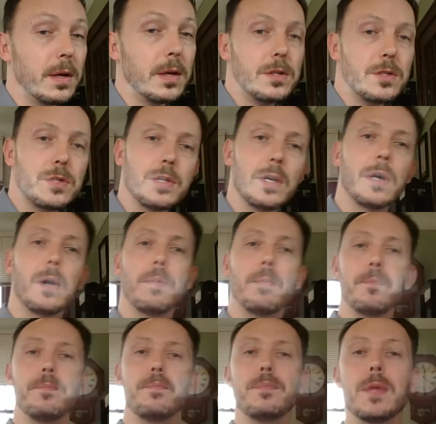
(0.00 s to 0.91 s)

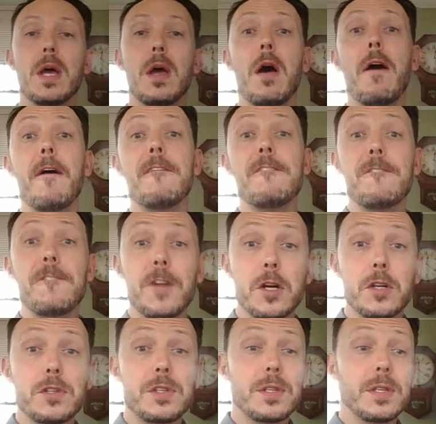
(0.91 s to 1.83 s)
So,
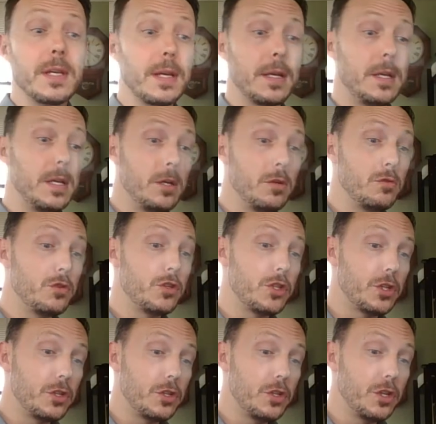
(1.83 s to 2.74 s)
first thing you
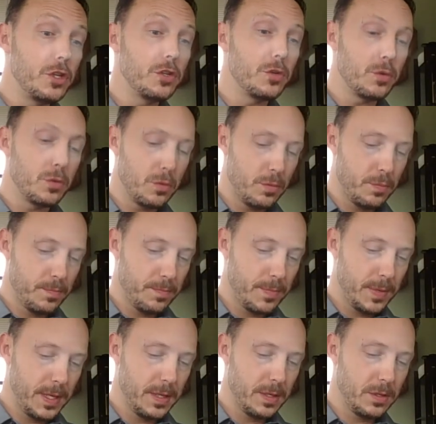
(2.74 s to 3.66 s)
should do
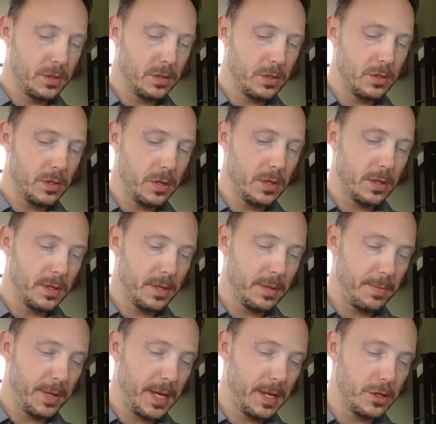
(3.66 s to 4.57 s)
is turn
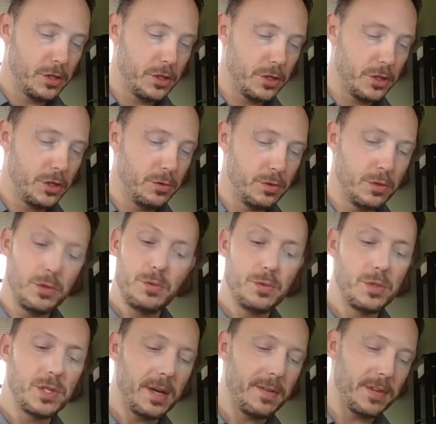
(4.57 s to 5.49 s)
to page
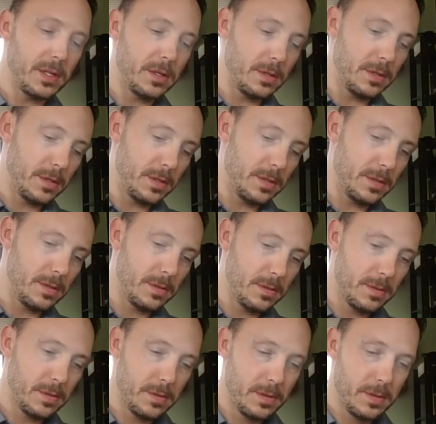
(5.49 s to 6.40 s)
227.
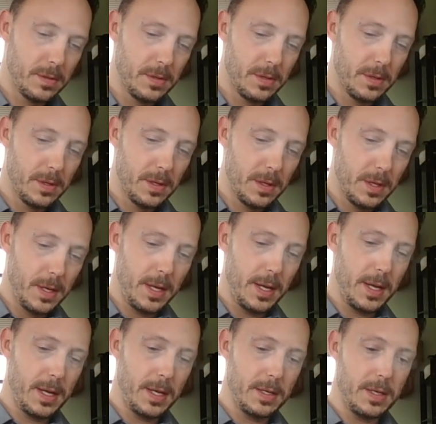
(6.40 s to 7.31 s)

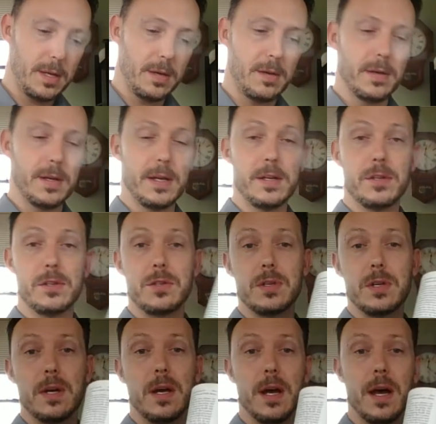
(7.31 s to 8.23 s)
And here it
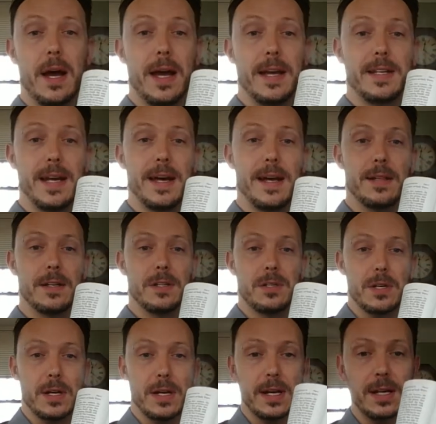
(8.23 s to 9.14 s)
is,
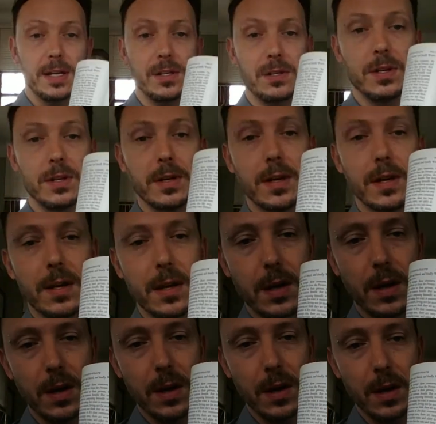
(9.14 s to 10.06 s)
italicized
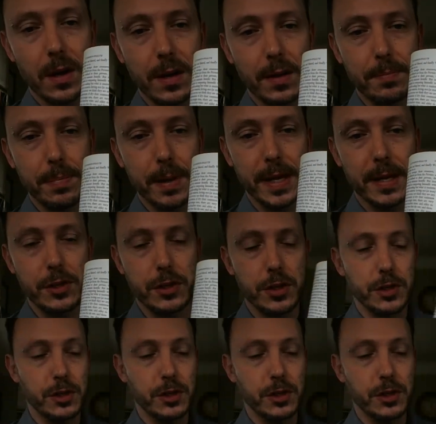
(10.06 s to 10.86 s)
on page